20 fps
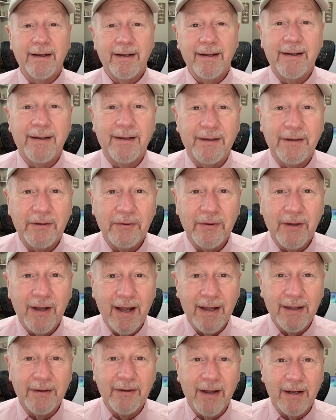you
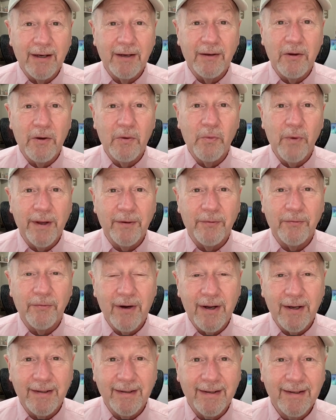got a long way to
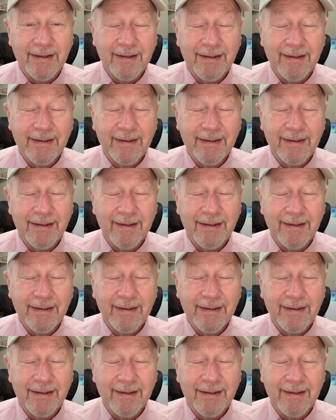run,